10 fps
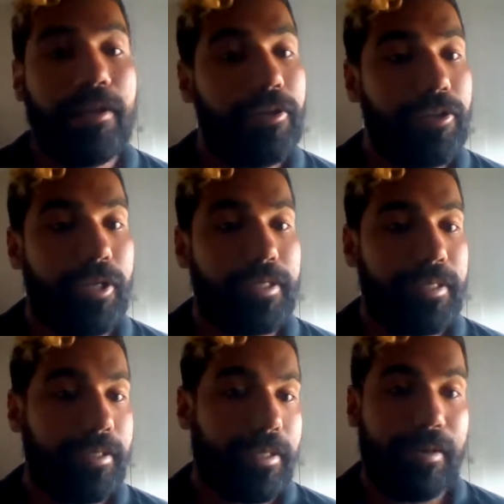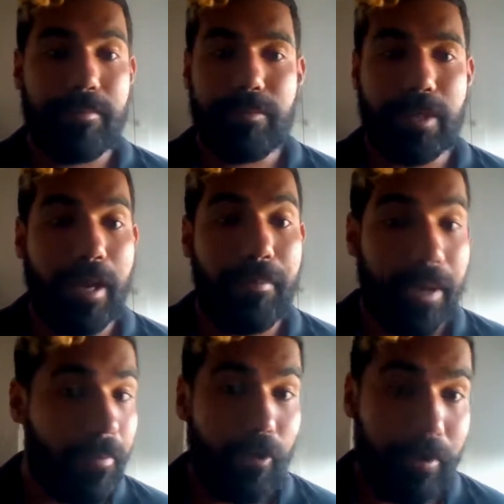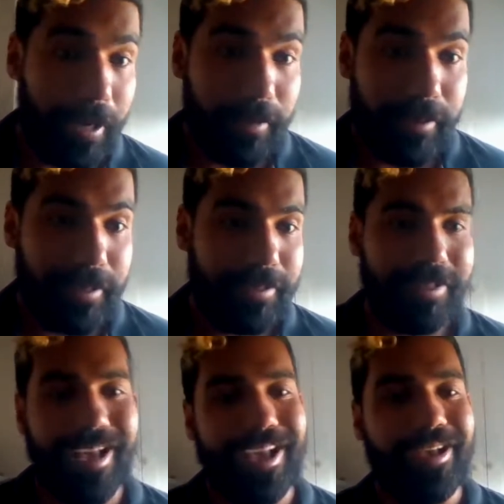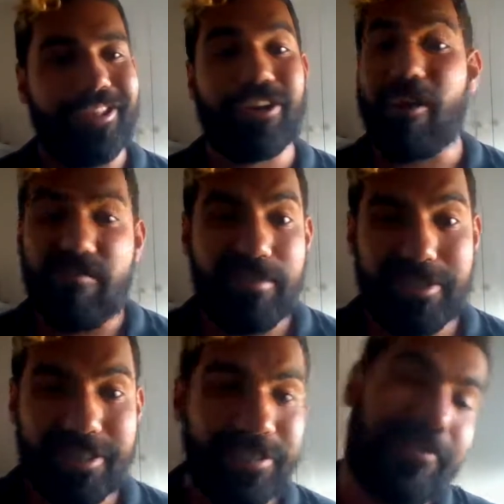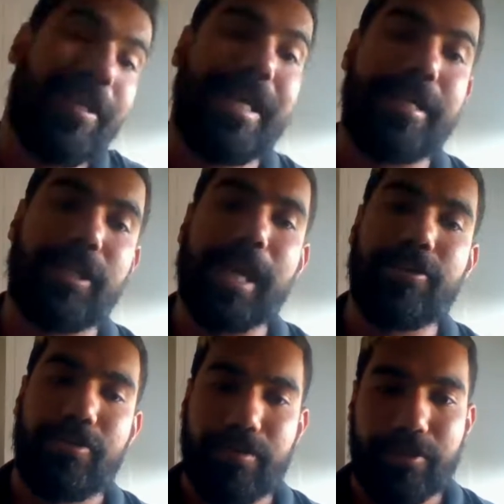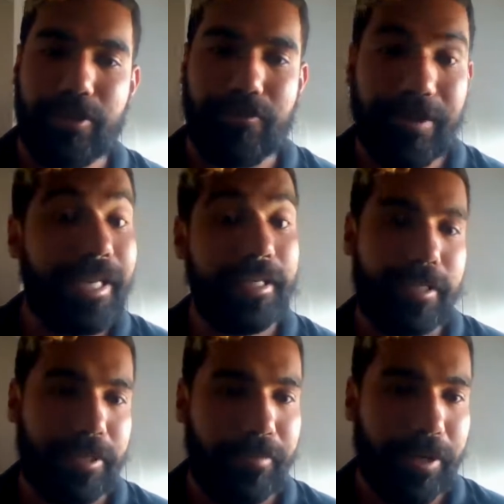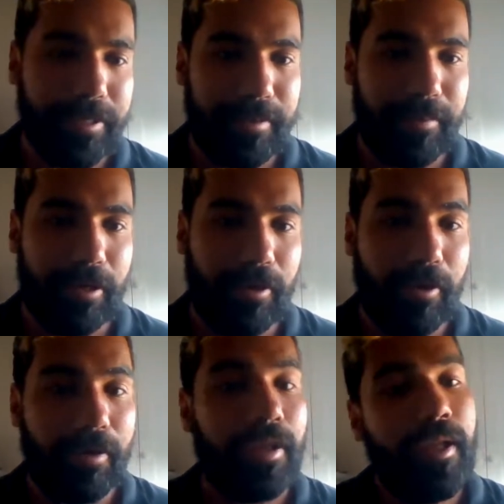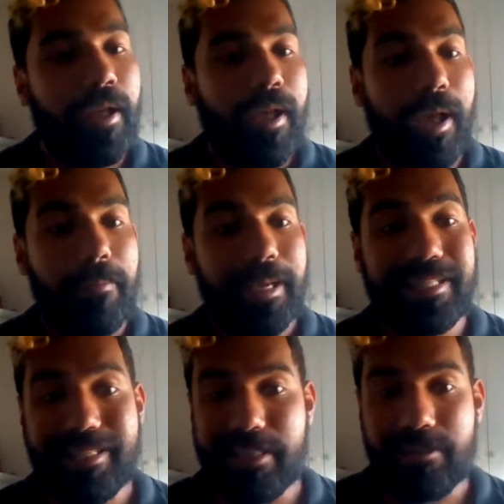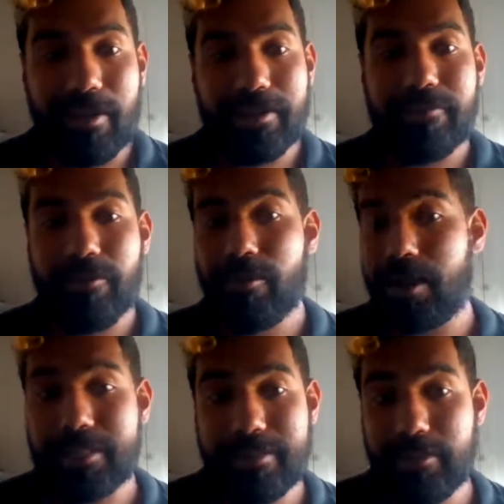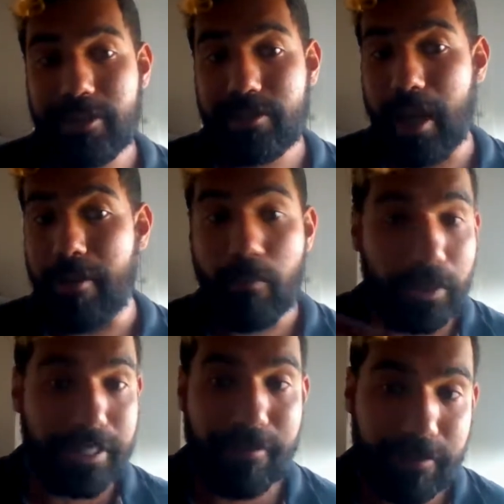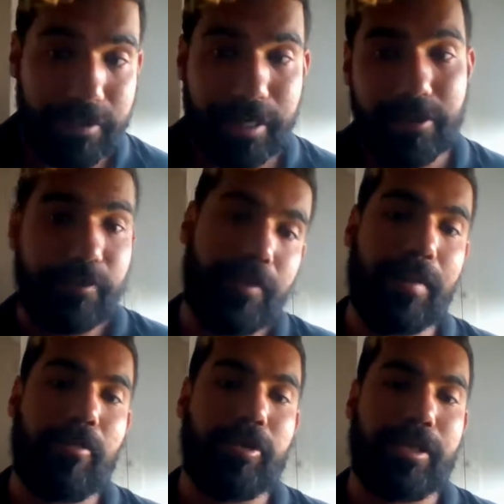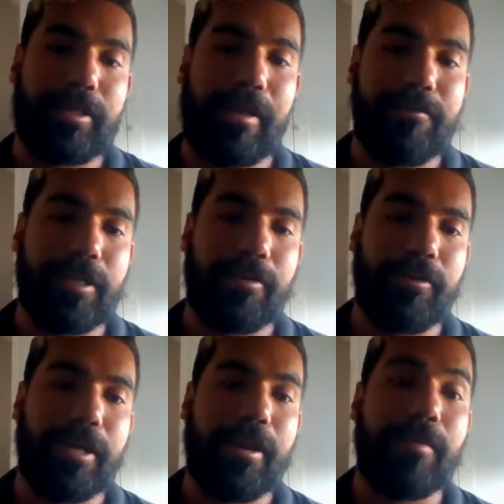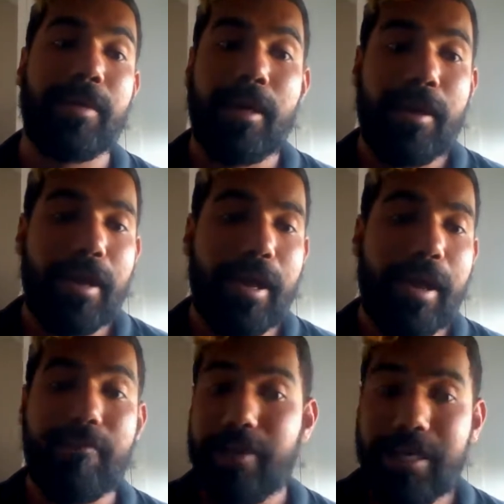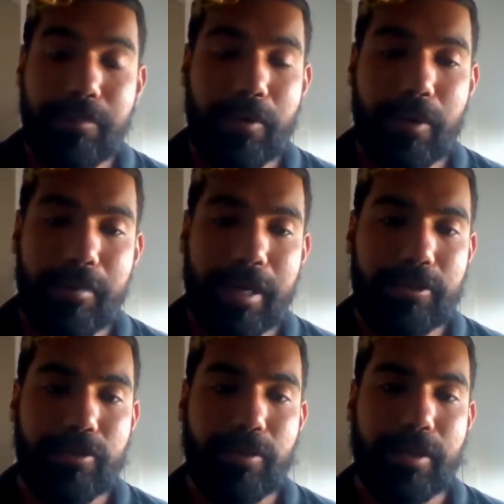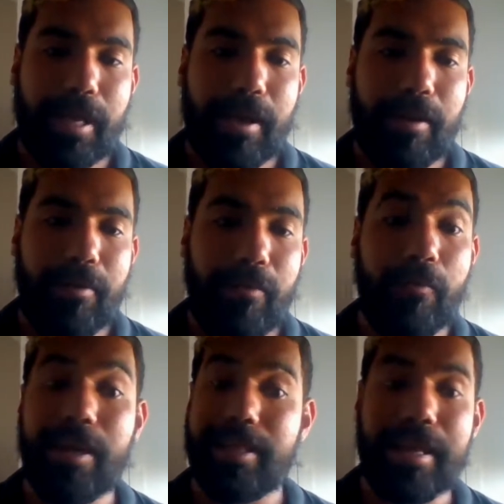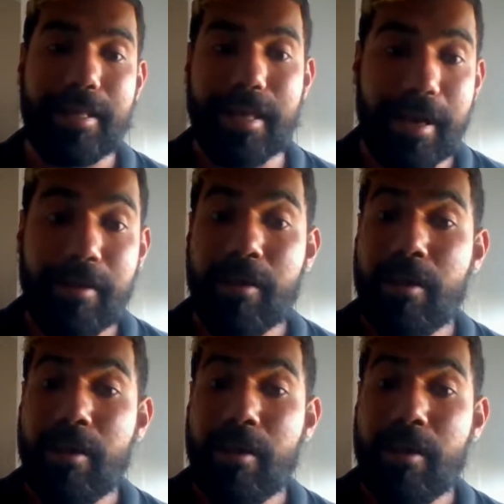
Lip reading: just in terms a bit more about this, the conference is free and educational, so it's really easy to bring someone along. It's designed for your customers, whatever stage of their project lifecycle they are. And really, we want to make sure that when they're there,